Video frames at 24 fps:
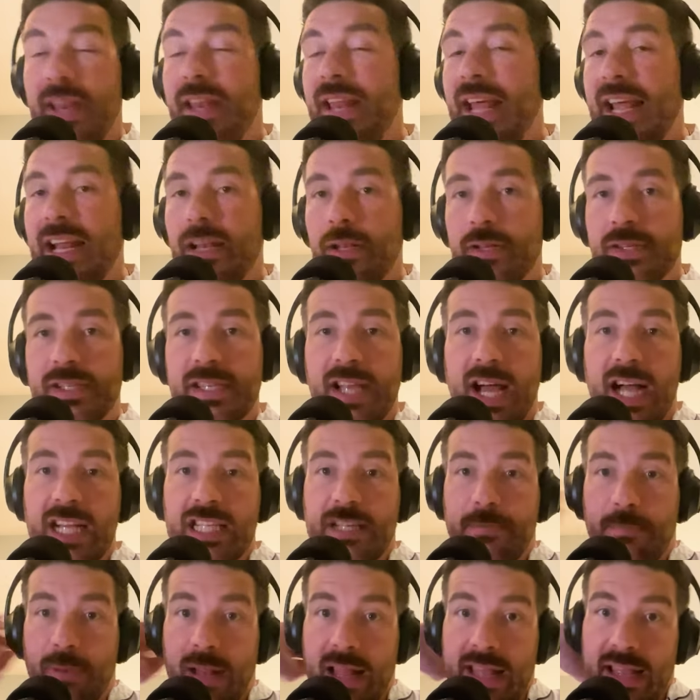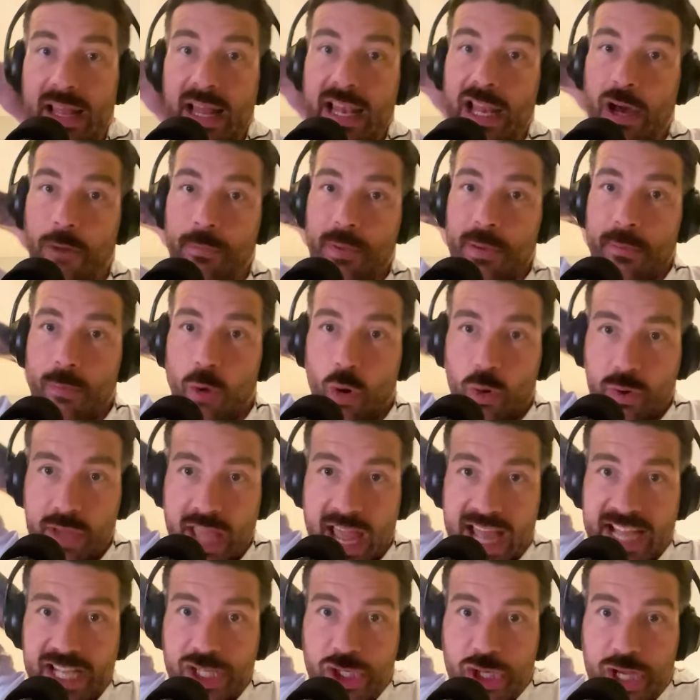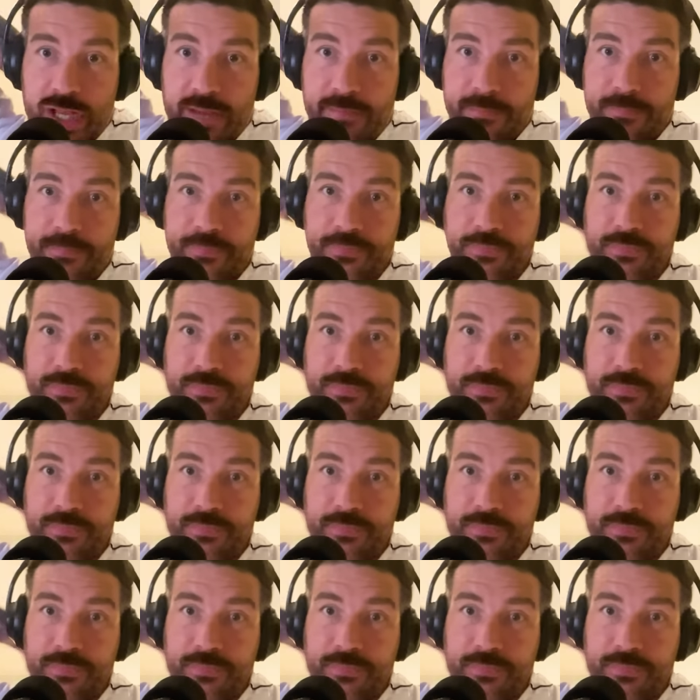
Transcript: And England started to play a little bit more cagey.